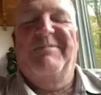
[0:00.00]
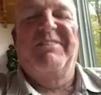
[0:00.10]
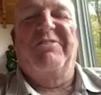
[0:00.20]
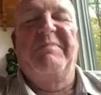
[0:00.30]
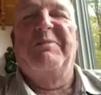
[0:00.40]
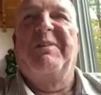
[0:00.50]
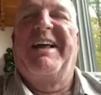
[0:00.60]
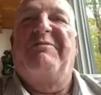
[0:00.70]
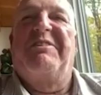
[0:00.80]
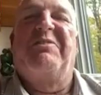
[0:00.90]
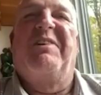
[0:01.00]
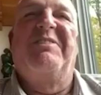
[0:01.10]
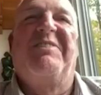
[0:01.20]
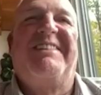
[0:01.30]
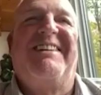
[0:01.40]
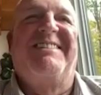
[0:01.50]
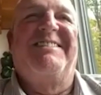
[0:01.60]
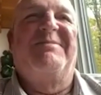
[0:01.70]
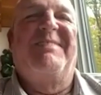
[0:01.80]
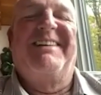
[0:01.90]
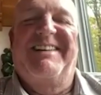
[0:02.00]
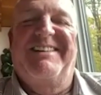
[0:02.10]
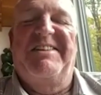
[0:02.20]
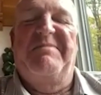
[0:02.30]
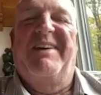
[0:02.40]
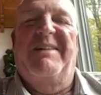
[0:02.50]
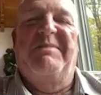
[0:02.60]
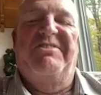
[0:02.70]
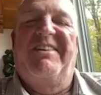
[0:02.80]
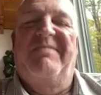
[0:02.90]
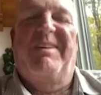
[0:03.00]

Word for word: I've been sleeping with that for 21 years, my uh, CPAP machine.